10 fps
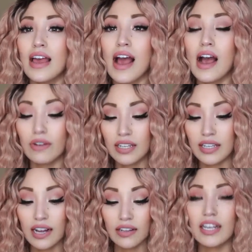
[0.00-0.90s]
how it
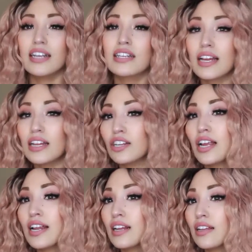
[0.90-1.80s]
styles, it is kind of
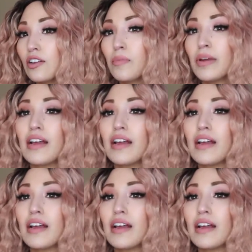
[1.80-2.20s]
shedding a little bit.